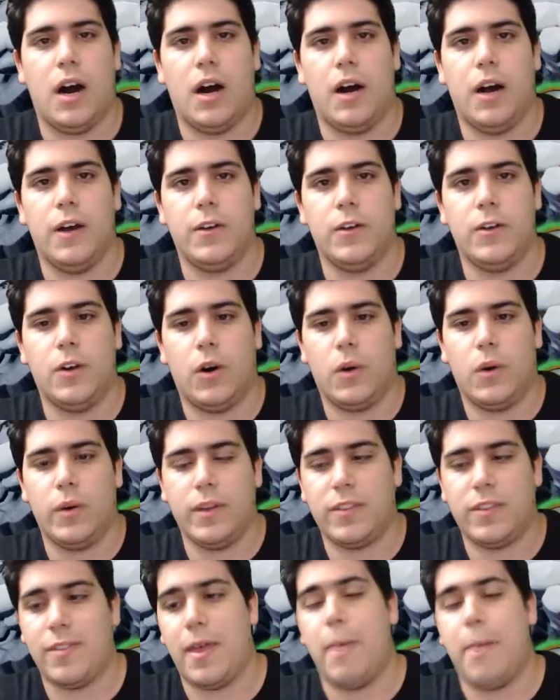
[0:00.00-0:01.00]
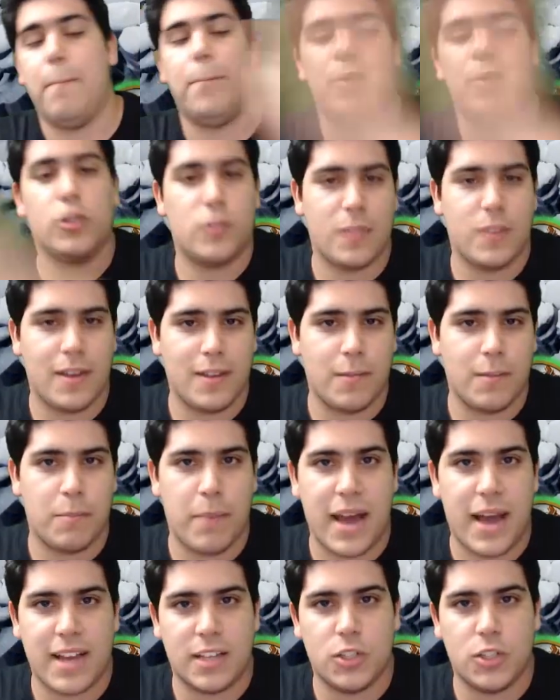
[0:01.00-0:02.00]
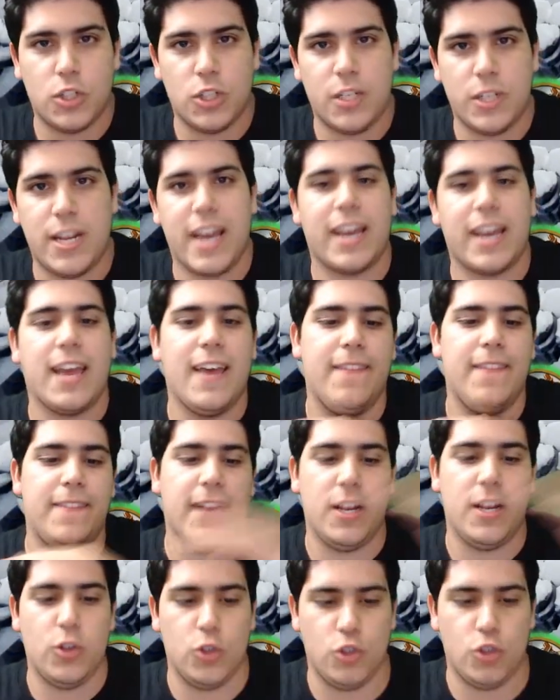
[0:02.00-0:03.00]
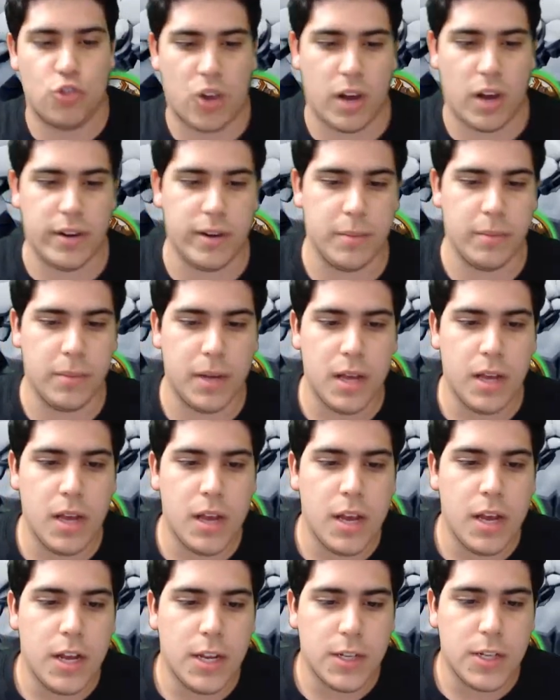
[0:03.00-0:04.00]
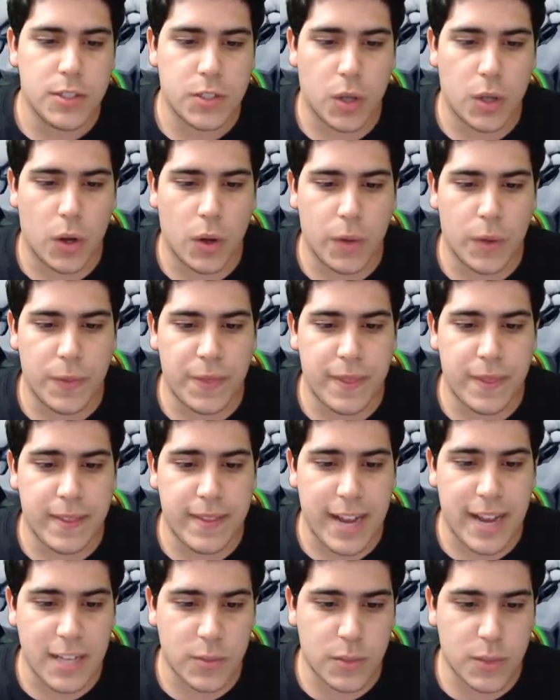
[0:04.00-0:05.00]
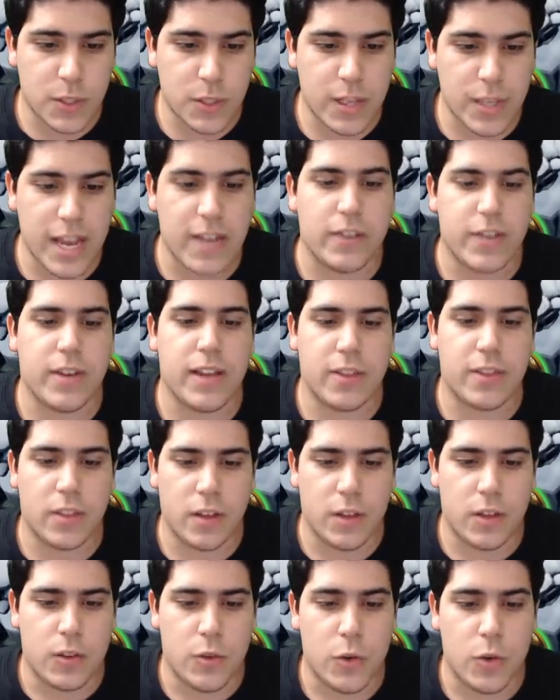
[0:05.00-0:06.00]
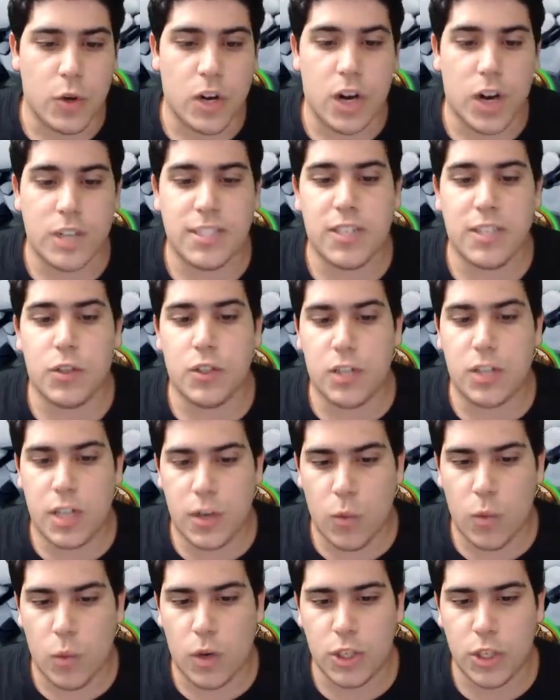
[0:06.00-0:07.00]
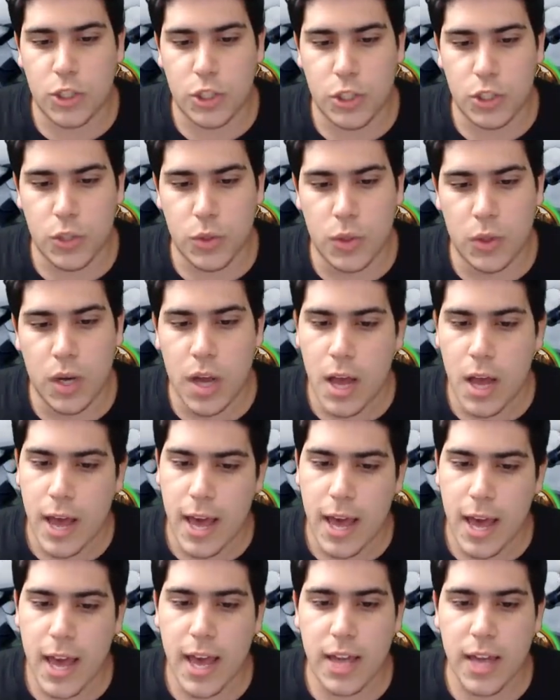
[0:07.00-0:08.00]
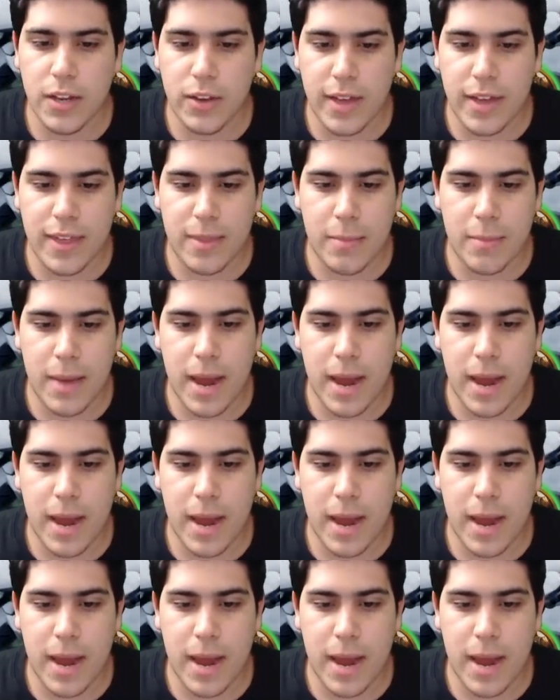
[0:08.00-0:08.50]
know, it then puts it back into the deck, and there you draw them. So that's what you get. You get the new cards that you didn't want to, and you get the mana